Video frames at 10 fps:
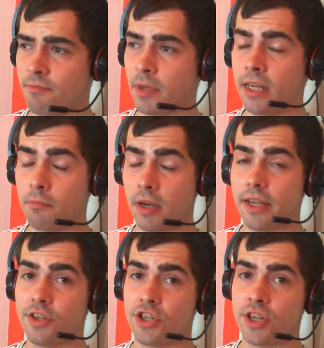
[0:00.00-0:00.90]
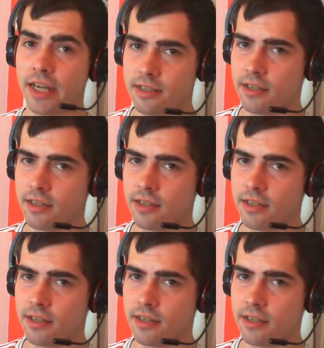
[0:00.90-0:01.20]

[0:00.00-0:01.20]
been playing shite,